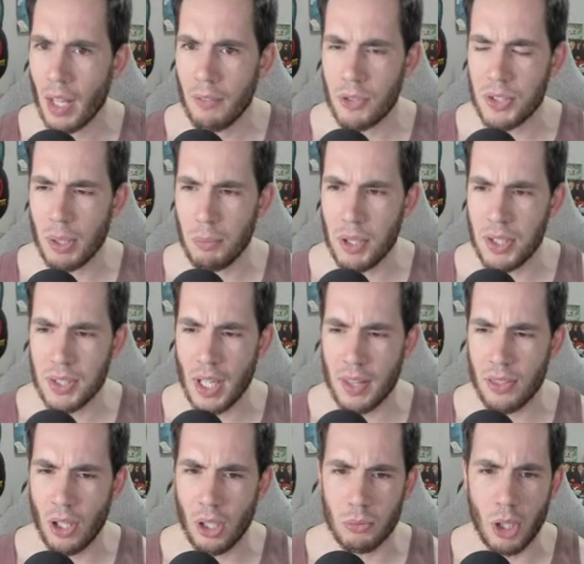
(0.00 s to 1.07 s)
For some reason, I
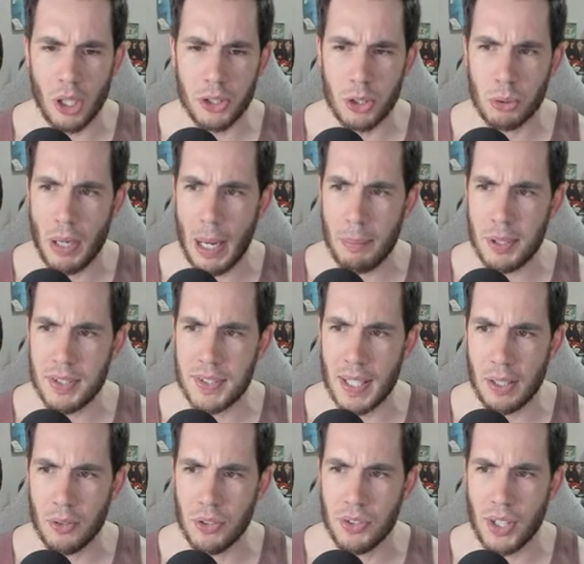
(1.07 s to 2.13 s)
thought Roger Rabbit
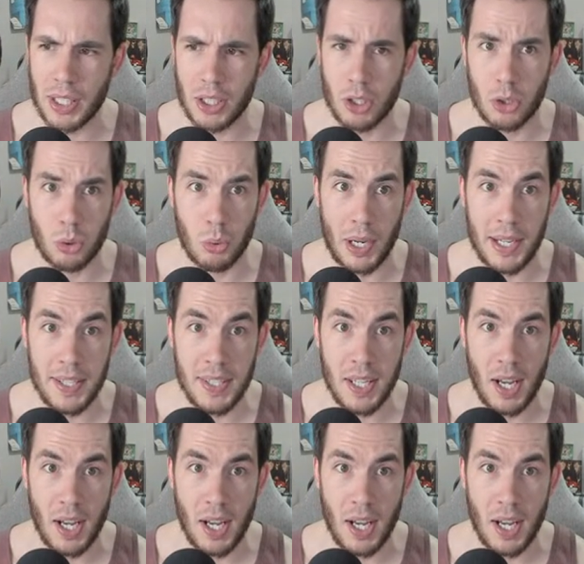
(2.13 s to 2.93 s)
sells like crazy